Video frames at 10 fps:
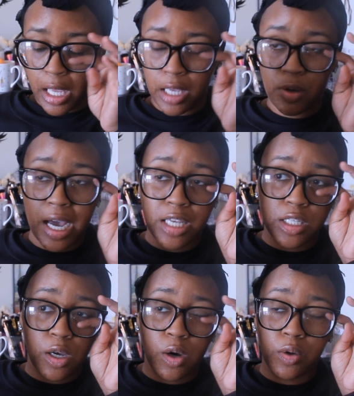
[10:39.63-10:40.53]
and you
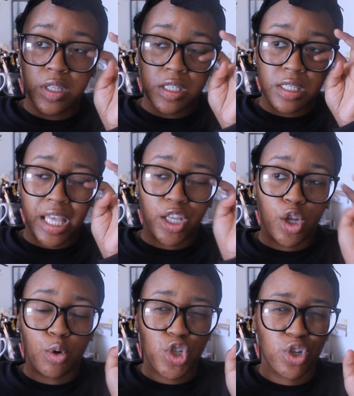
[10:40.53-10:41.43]
guys know this is like
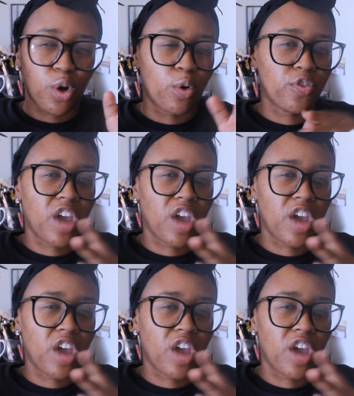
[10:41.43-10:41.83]
no show if